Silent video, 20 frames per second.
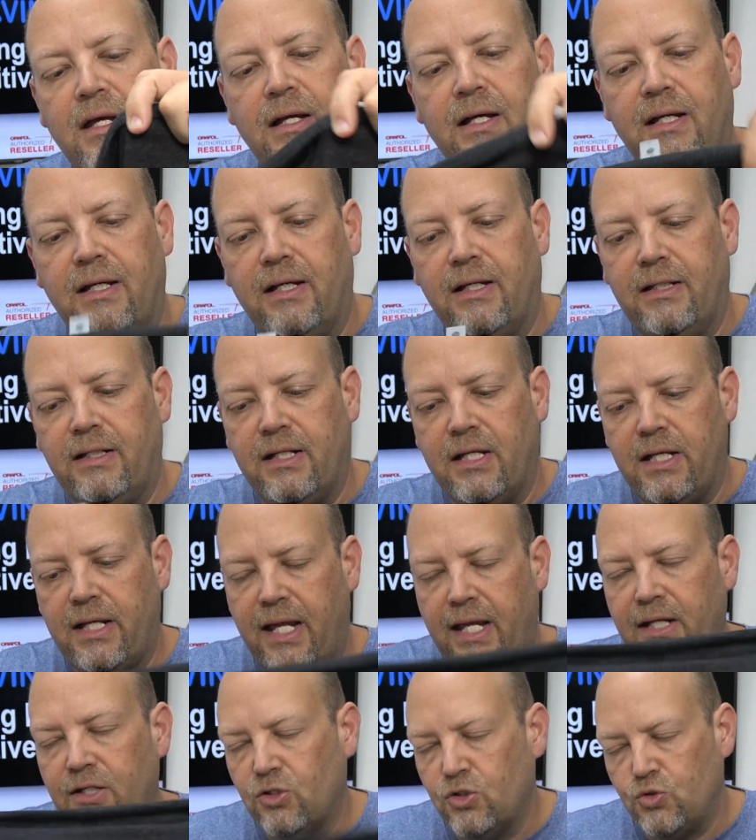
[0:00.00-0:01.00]
It
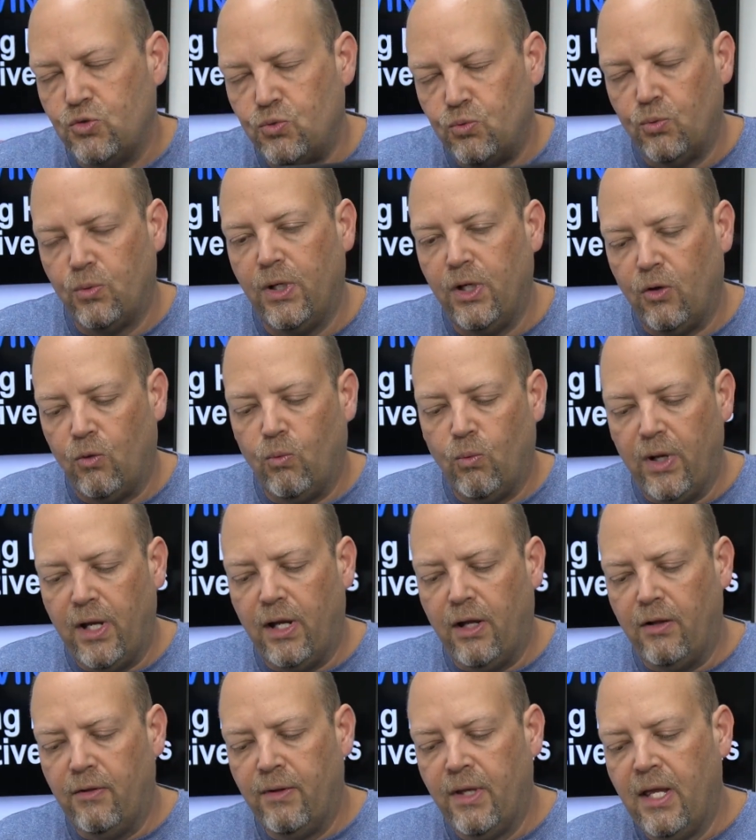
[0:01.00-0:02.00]
handles real
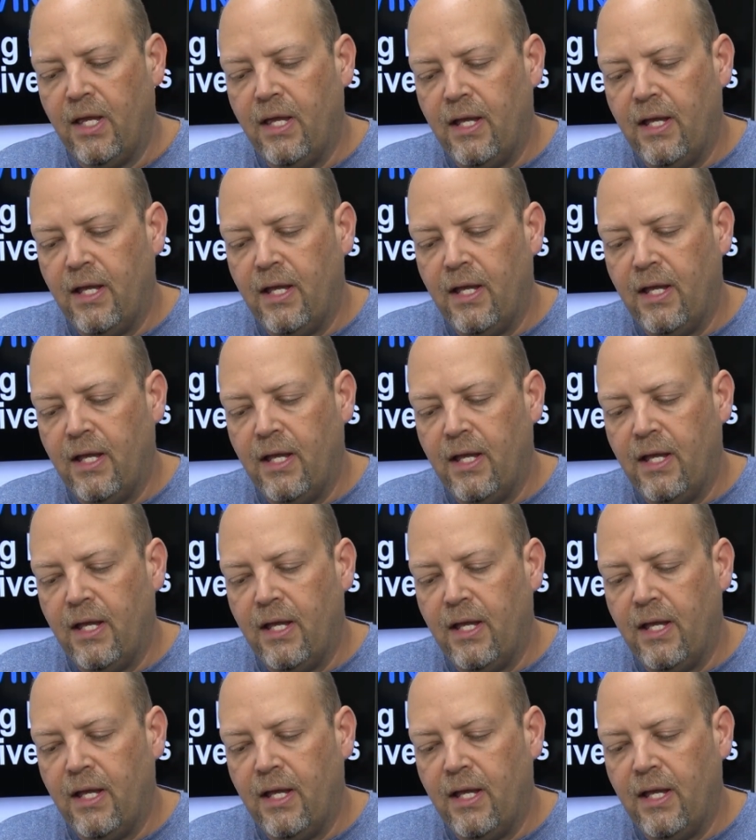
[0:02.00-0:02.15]
well.